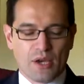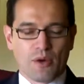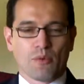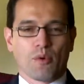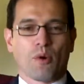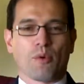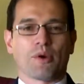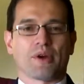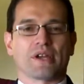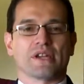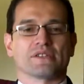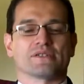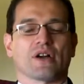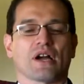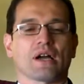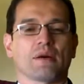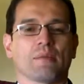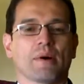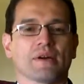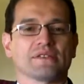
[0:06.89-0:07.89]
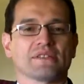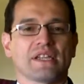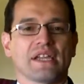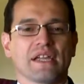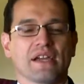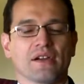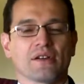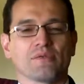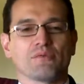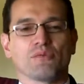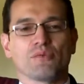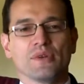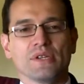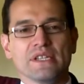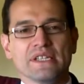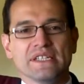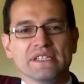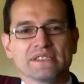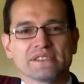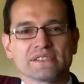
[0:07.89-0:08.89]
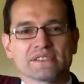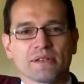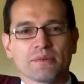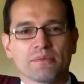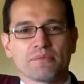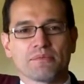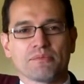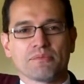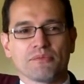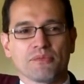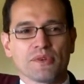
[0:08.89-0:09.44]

What we're going to talk about today are some